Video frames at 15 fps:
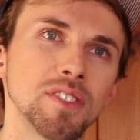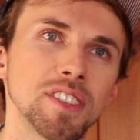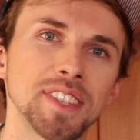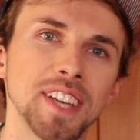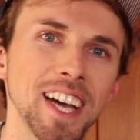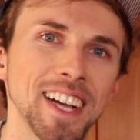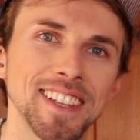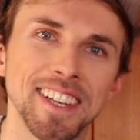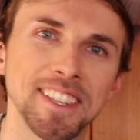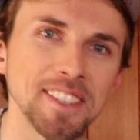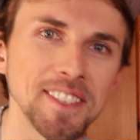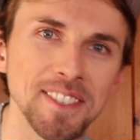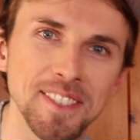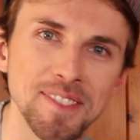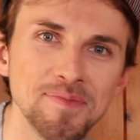the tagline
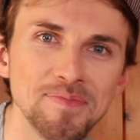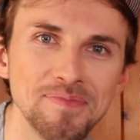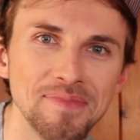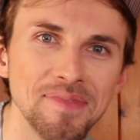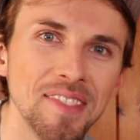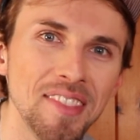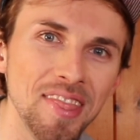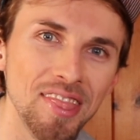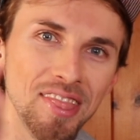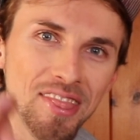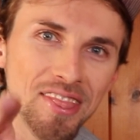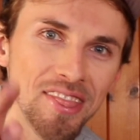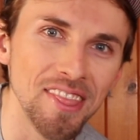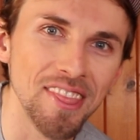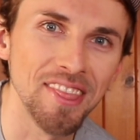is,
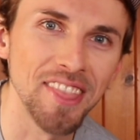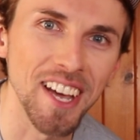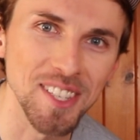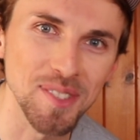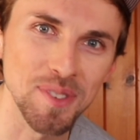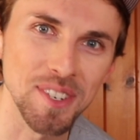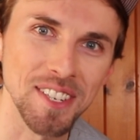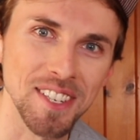that's what it